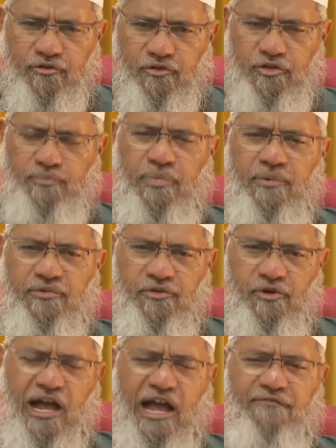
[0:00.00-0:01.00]
So the
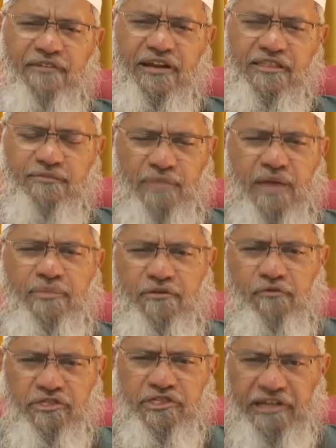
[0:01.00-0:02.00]
so-called friend says, maybe he
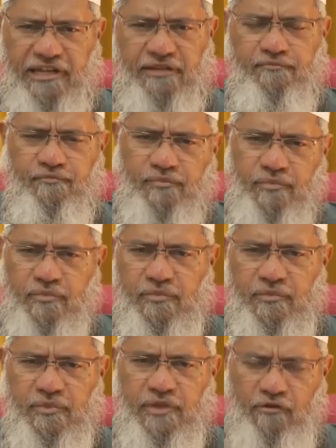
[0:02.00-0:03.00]
was sitting,
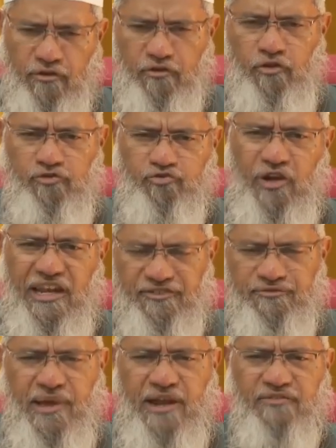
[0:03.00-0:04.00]
he was close to Allah
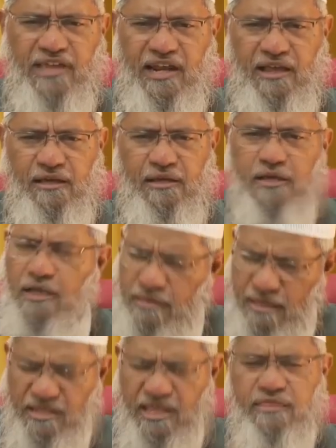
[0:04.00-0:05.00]
subhanahu wa ta'ala. He
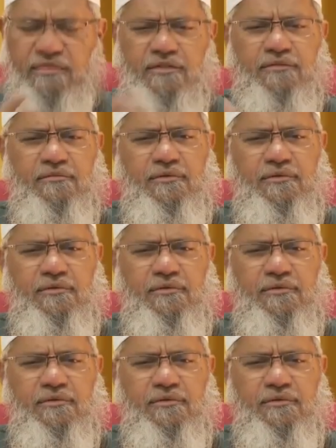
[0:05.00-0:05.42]
said, yes.